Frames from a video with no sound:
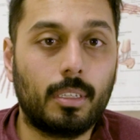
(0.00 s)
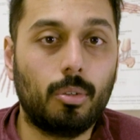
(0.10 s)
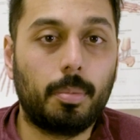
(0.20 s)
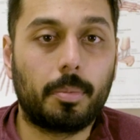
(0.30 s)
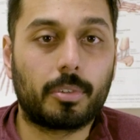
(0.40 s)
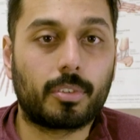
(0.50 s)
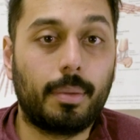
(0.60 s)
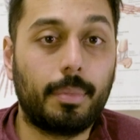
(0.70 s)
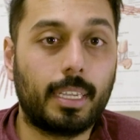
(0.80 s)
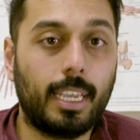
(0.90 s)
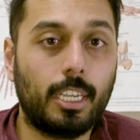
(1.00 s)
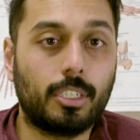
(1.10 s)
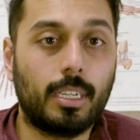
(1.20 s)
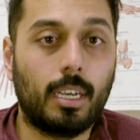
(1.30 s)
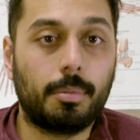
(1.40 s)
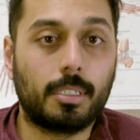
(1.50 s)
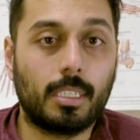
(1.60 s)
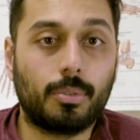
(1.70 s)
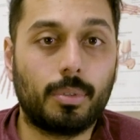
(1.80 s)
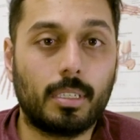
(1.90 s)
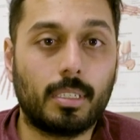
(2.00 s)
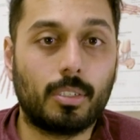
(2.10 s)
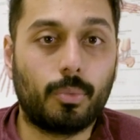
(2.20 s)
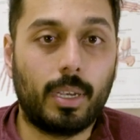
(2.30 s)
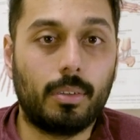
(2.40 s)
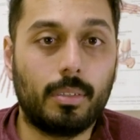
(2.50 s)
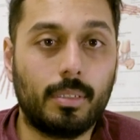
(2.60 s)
You will be prescribed medication to help assist with this as well.